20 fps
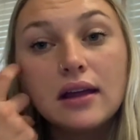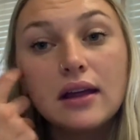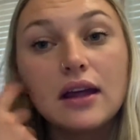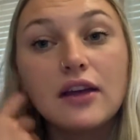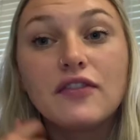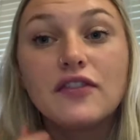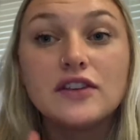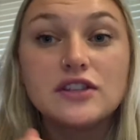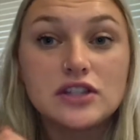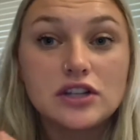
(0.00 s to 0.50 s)

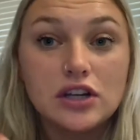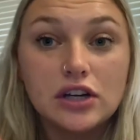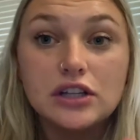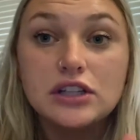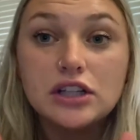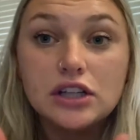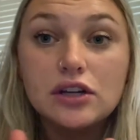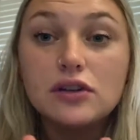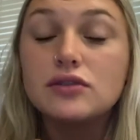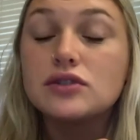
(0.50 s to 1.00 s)
If it's good
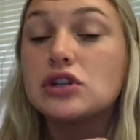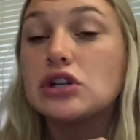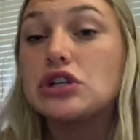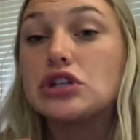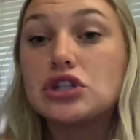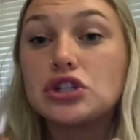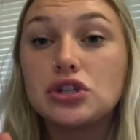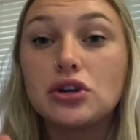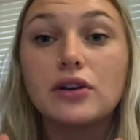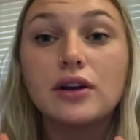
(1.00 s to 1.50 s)
to use, it
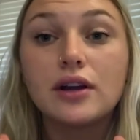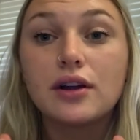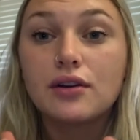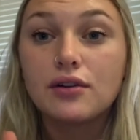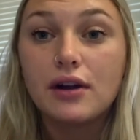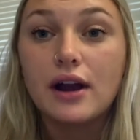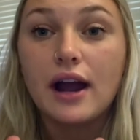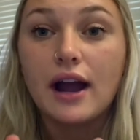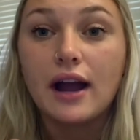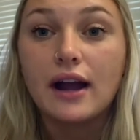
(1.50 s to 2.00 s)
shouldn't
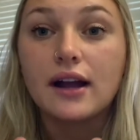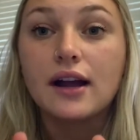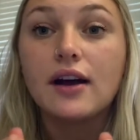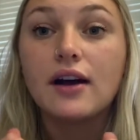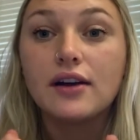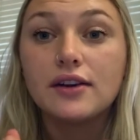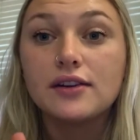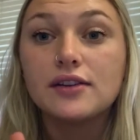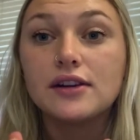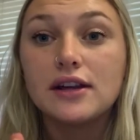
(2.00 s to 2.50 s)
crack
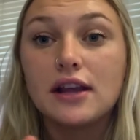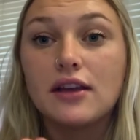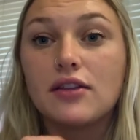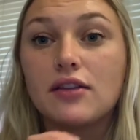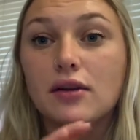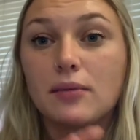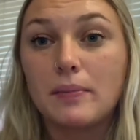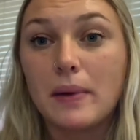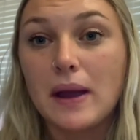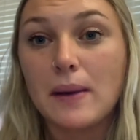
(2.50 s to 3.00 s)
underneath
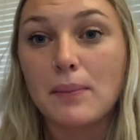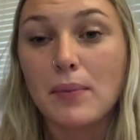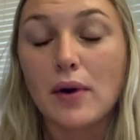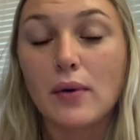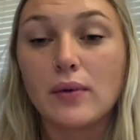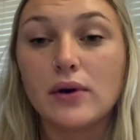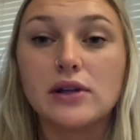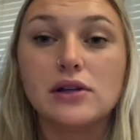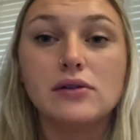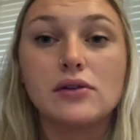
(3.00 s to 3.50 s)
your paper
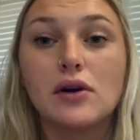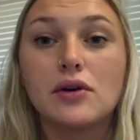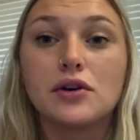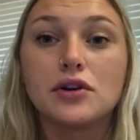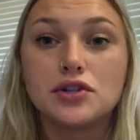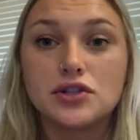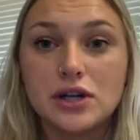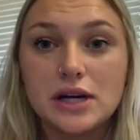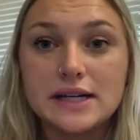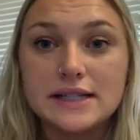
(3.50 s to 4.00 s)
when you go to
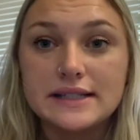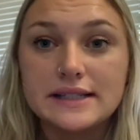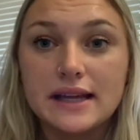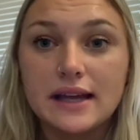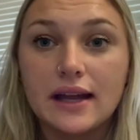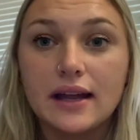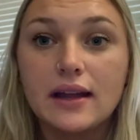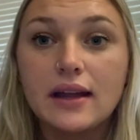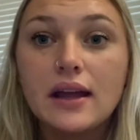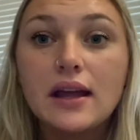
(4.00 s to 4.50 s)
trace
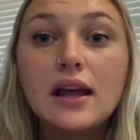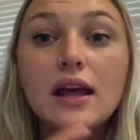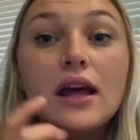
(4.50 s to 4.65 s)
it.